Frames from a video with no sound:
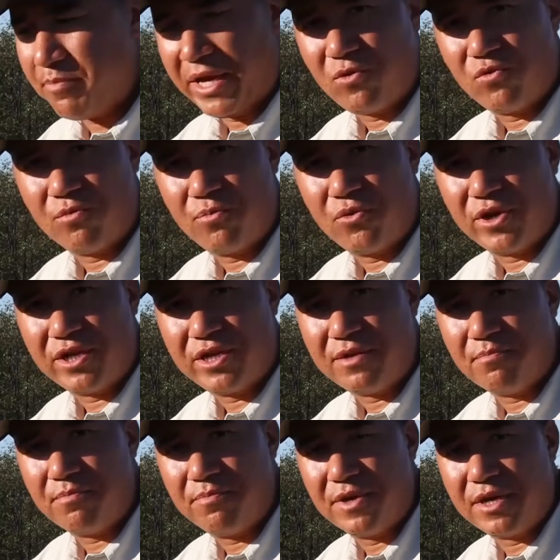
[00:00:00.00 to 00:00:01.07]

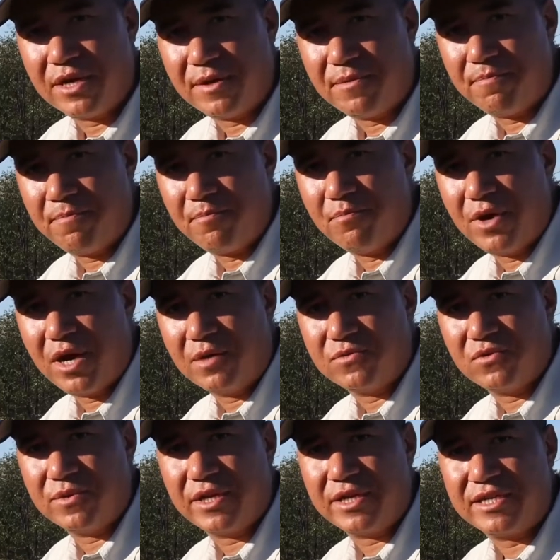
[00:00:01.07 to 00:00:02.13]
backward-pointing barbs
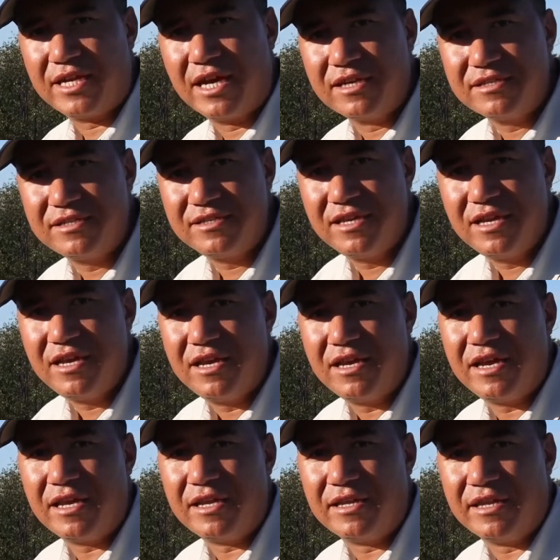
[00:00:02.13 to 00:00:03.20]
on their tongues,
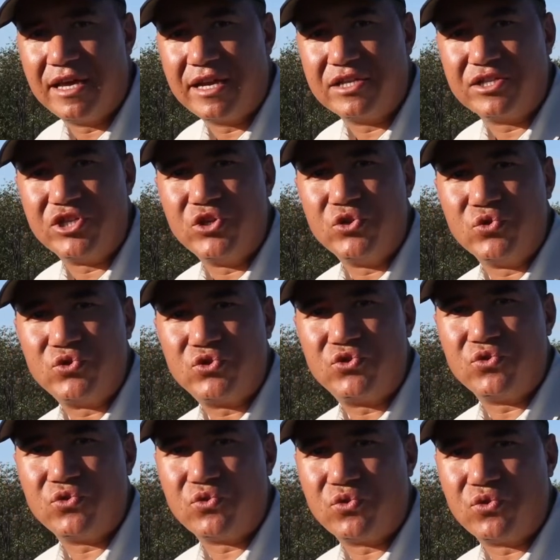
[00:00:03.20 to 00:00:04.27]
and that is used
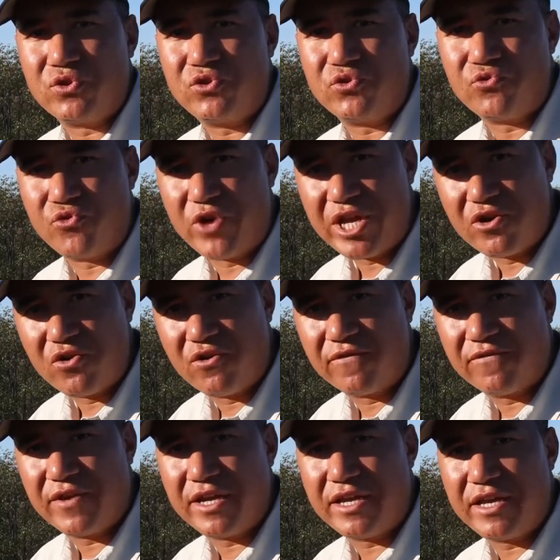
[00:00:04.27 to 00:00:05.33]
to rake
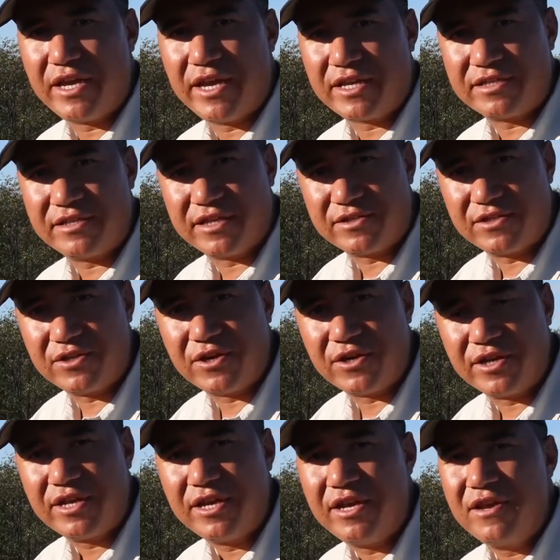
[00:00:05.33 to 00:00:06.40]
off any excess dirt
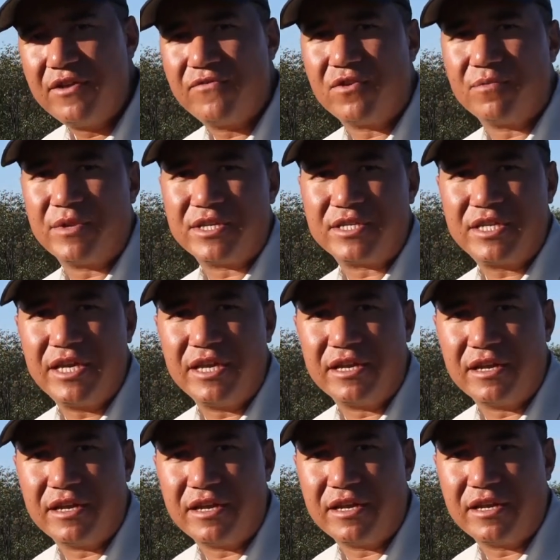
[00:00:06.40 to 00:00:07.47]
from their
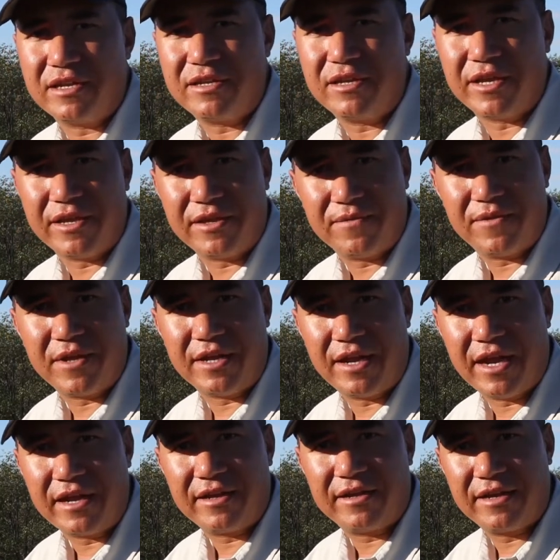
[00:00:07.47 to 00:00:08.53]
skin, and they
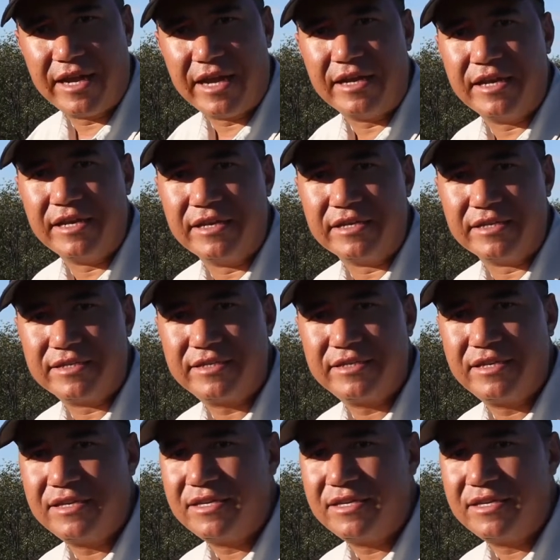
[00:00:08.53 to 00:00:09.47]
like cleanliness.